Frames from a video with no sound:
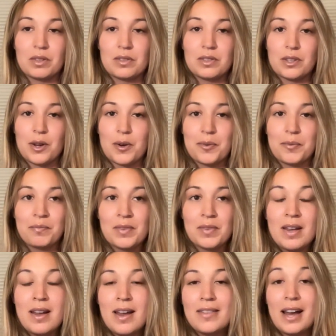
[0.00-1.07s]
So
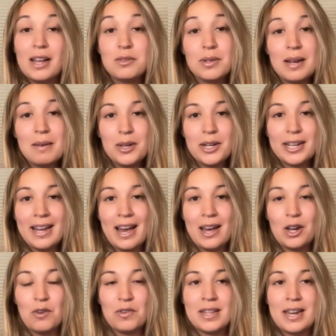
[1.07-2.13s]
that's what I'm looking at
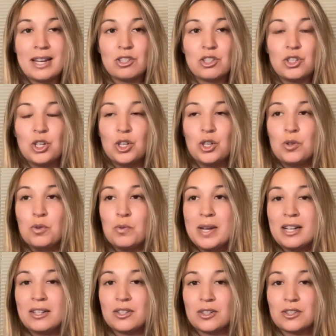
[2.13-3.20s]
over the next 2
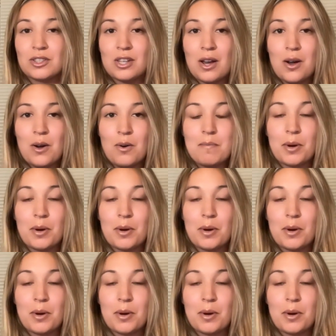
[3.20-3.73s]
weeks or so.